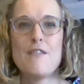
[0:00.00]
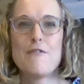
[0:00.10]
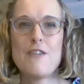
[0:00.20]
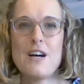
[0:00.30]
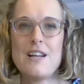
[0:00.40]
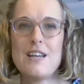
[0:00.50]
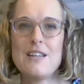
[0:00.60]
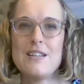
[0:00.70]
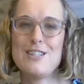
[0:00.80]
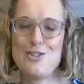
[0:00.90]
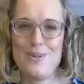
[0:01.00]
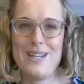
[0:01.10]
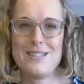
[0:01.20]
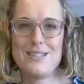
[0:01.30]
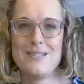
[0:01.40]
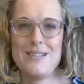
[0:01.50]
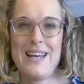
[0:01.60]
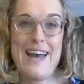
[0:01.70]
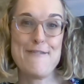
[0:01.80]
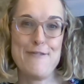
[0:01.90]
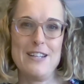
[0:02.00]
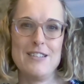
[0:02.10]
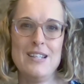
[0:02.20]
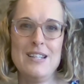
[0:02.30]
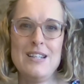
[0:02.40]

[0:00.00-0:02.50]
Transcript: Finally, enjoy it. Have fun.